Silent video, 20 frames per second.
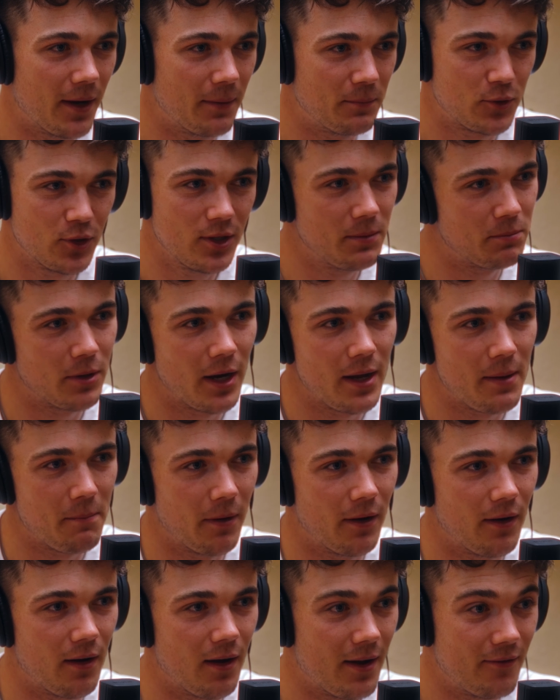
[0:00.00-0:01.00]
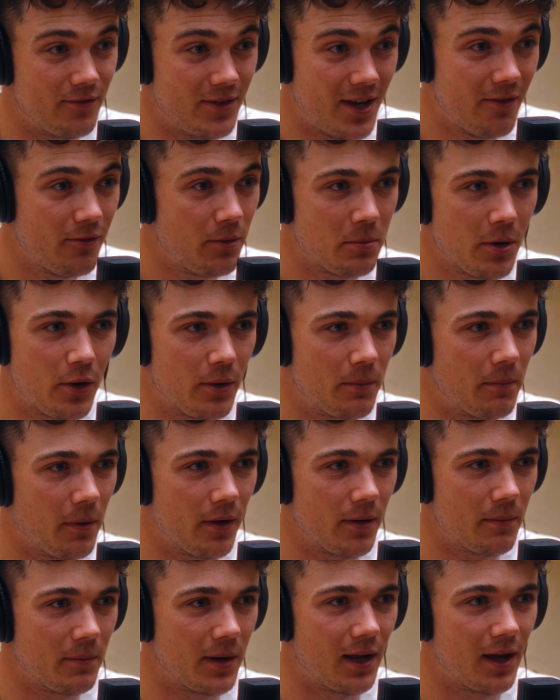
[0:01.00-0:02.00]
I'm trying to break par. I've never broken
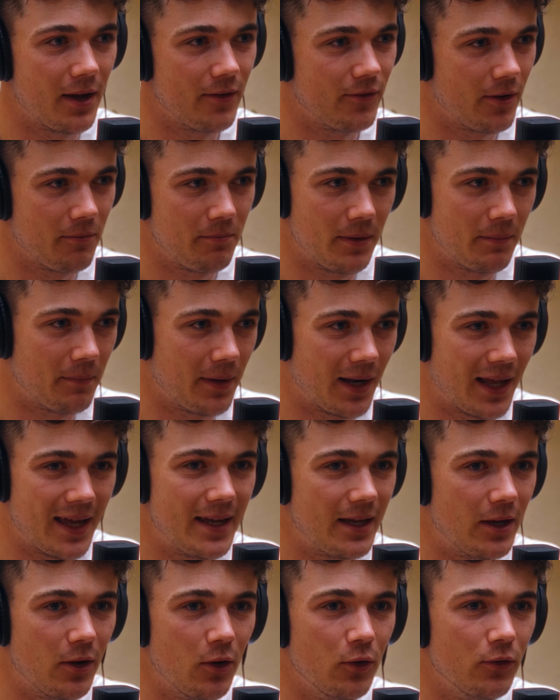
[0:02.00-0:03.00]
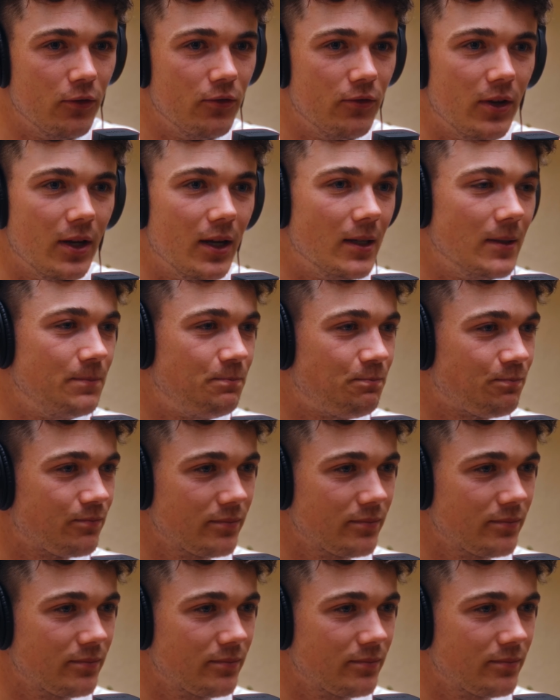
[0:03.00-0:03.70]
par in my life. I've been playing golf for,